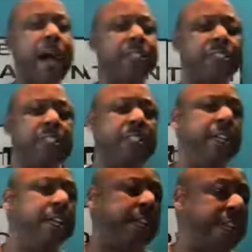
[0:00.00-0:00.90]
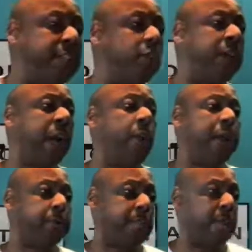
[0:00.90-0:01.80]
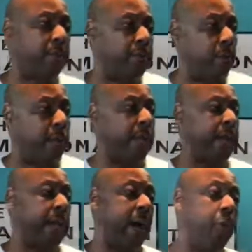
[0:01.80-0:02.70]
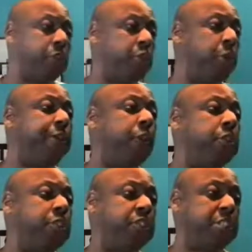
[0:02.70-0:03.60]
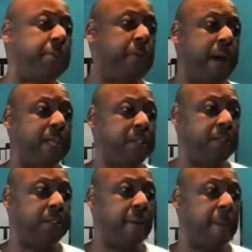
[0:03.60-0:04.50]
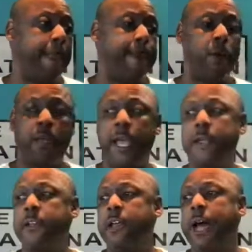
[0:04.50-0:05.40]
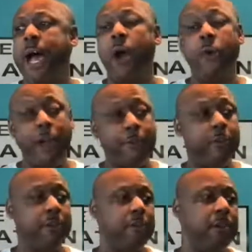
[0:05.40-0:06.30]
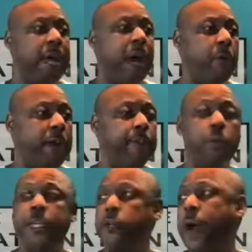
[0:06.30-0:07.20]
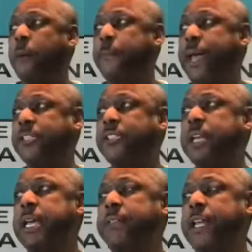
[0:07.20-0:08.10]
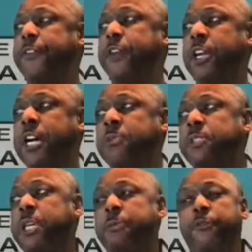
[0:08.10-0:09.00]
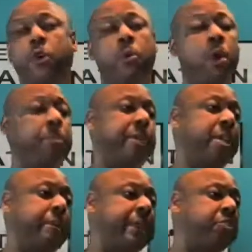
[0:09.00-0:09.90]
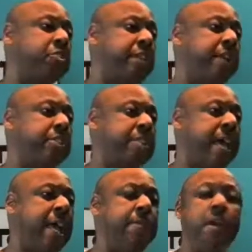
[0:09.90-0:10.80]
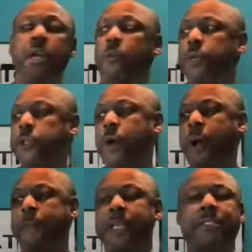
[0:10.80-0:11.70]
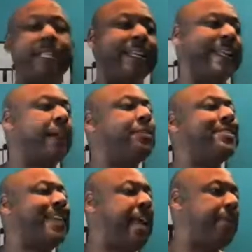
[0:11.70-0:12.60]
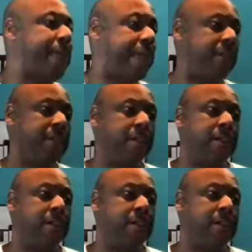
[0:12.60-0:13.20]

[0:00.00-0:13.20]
policy is on our website. Okay. I want you to refer to the shipping policy. Okay. However, however, we do our best that if it comes in before 1 p.m. Eastern Standard Time, we do our best to get it out the same day.